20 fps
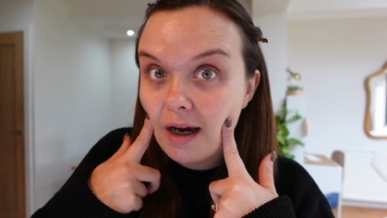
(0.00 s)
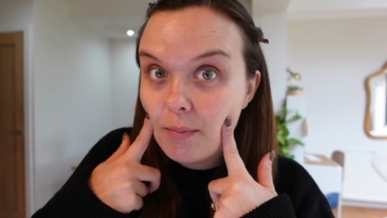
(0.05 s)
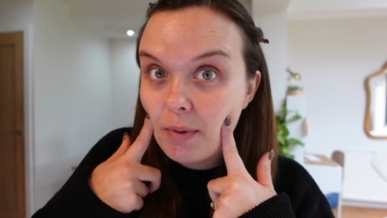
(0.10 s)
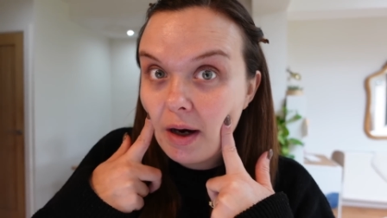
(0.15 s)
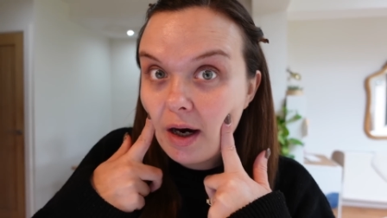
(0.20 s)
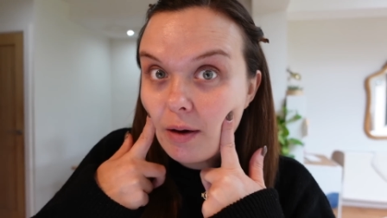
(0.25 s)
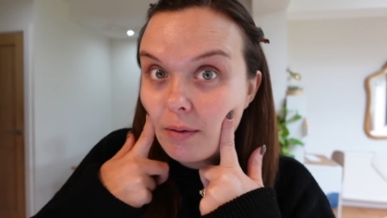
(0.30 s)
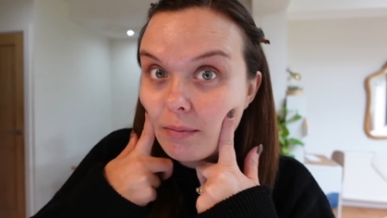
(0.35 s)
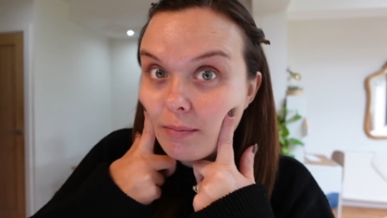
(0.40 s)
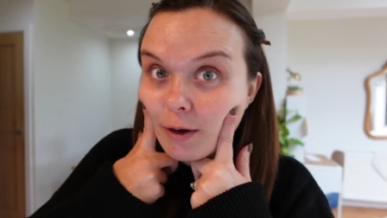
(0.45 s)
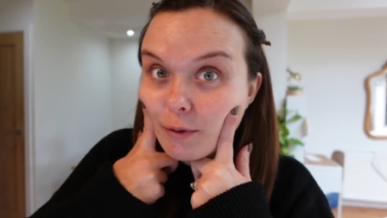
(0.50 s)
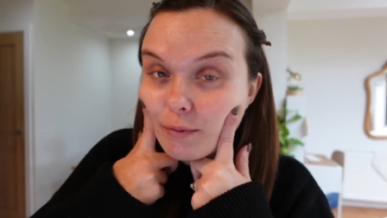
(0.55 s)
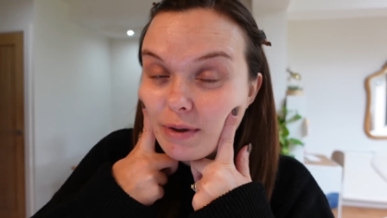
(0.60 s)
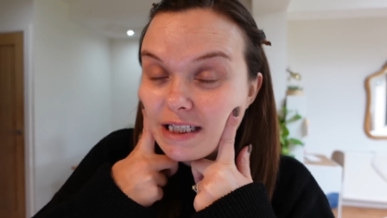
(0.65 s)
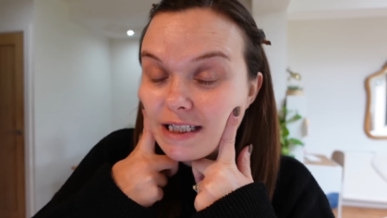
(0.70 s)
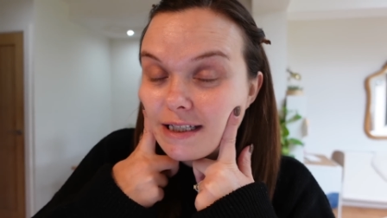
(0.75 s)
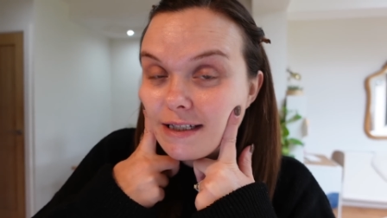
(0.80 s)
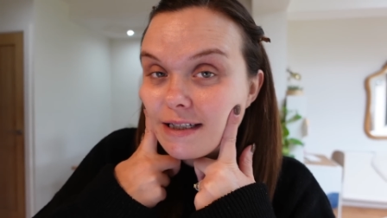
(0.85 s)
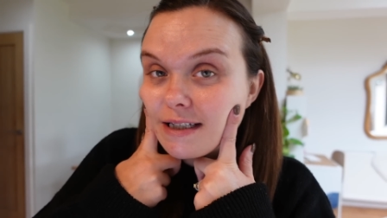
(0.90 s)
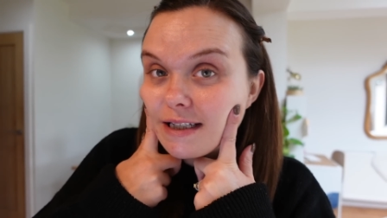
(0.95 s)
about my
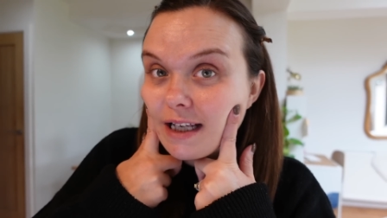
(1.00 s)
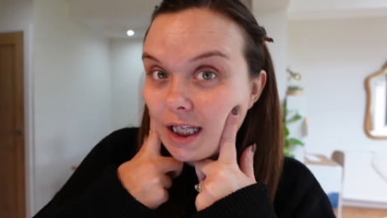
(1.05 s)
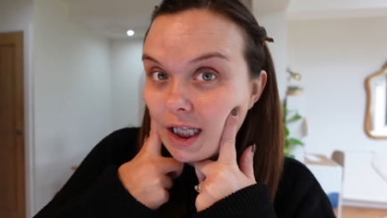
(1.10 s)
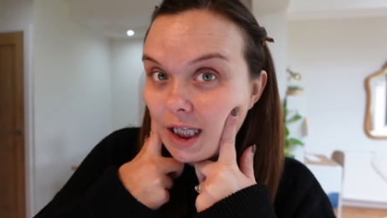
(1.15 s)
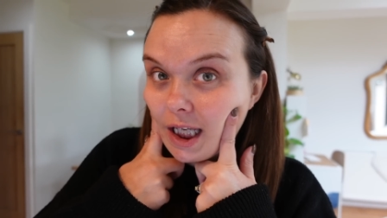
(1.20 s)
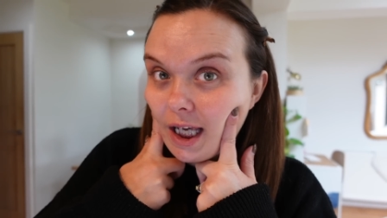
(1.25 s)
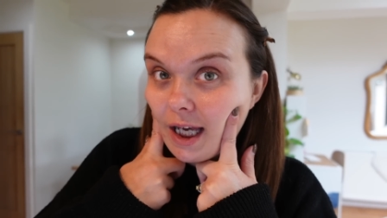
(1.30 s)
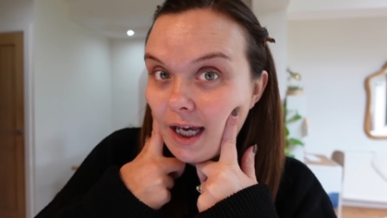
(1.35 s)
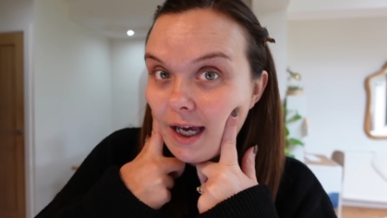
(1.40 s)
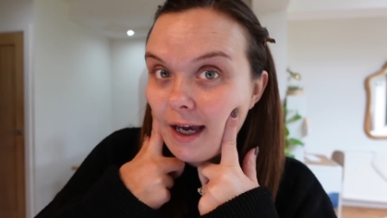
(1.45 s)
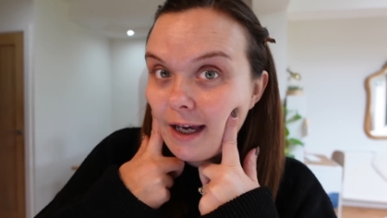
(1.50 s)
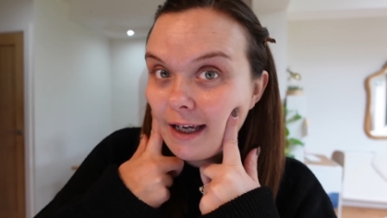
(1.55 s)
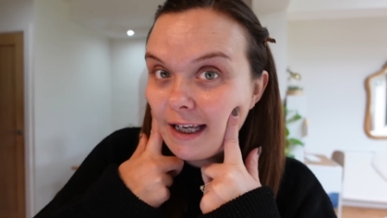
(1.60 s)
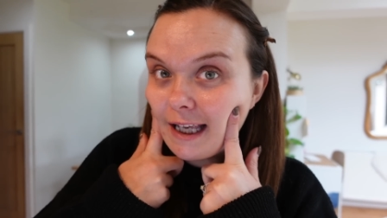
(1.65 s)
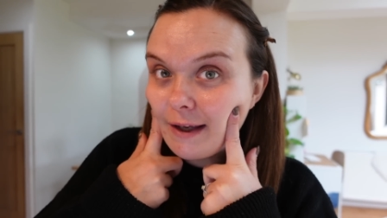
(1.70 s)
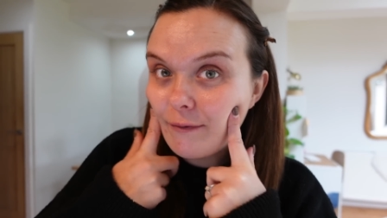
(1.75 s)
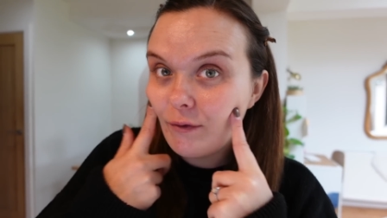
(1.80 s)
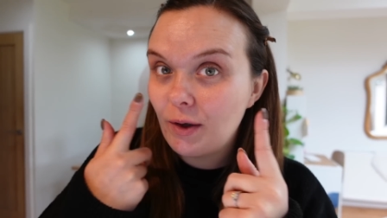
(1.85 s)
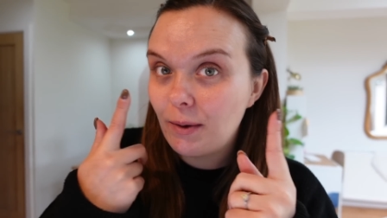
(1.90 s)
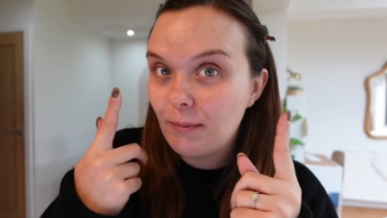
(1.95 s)
recent skincare and
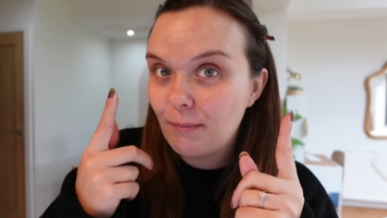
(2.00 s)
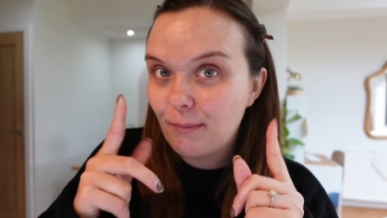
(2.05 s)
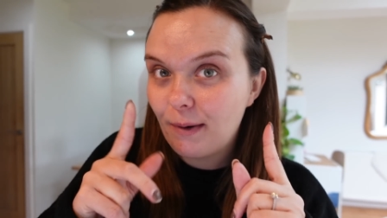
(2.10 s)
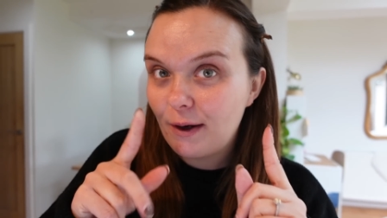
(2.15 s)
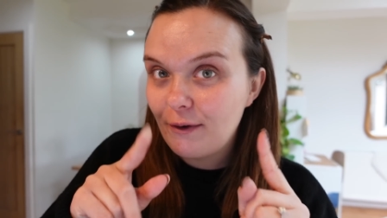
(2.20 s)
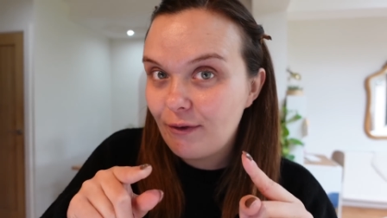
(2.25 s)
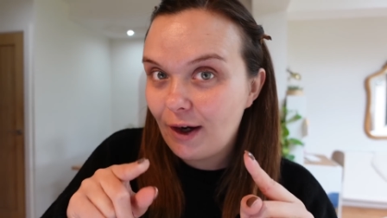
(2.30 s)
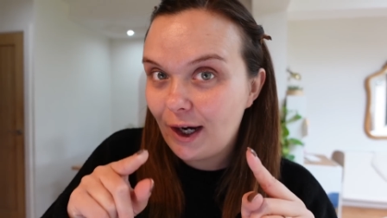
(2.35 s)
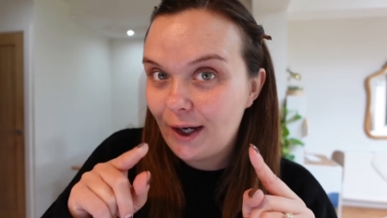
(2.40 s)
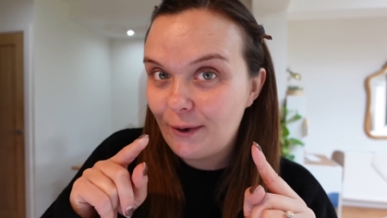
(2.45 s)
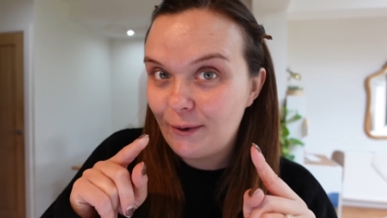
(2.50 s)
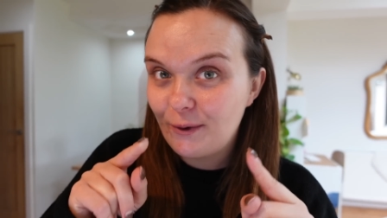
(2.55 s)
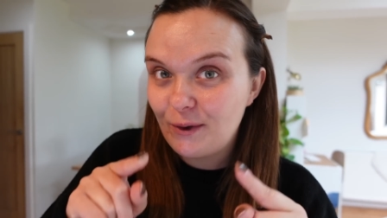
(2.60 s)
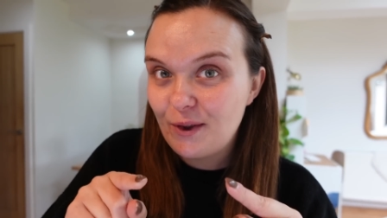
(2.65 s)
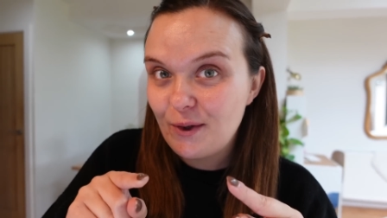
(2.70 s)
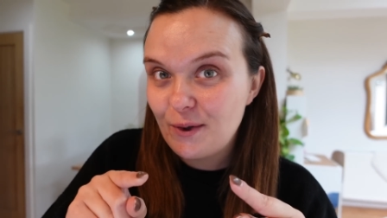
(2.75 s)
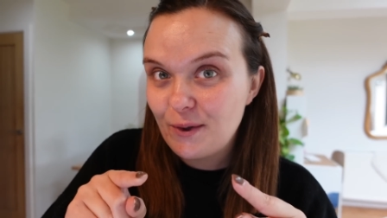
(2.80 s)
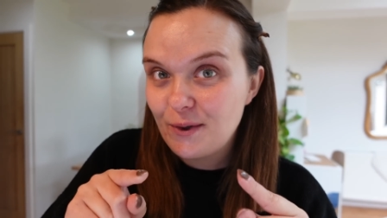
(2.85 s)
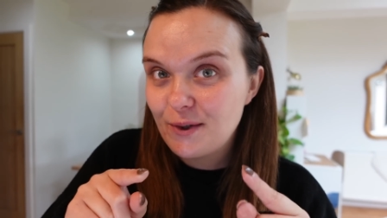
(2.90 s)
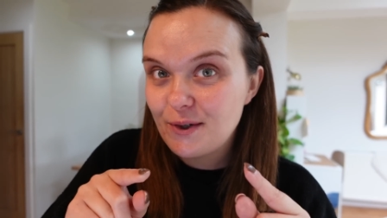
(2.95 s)
giving my final
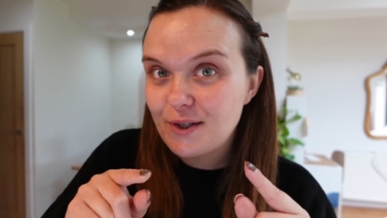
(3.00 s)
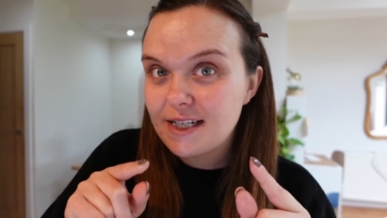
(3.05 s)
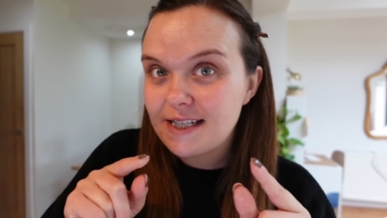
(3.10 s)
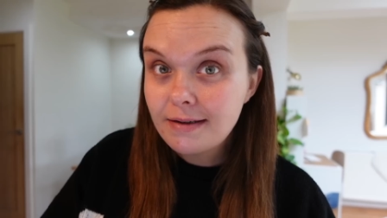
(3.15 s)
thoughts.